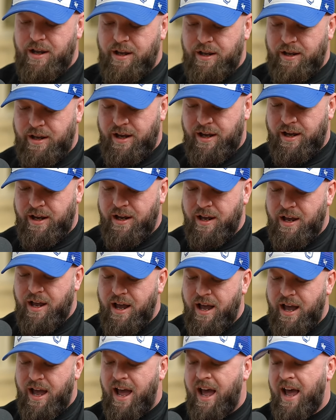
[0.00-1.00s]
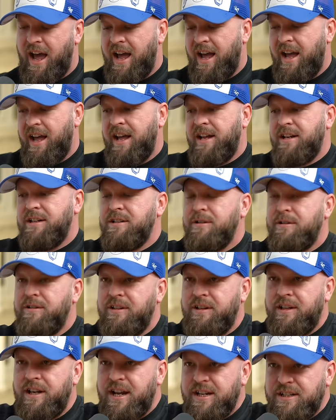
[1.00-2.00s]
Yeah. And
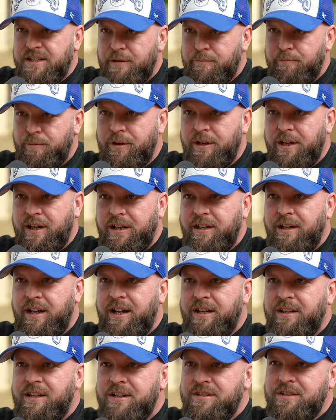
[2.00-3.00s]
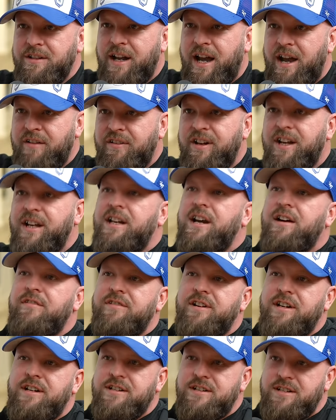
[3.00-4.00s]
the XL Bully, it doesn't have any
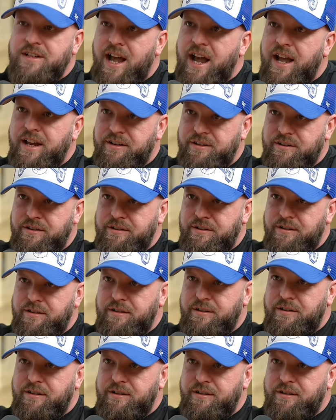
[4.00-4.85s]
governing standard.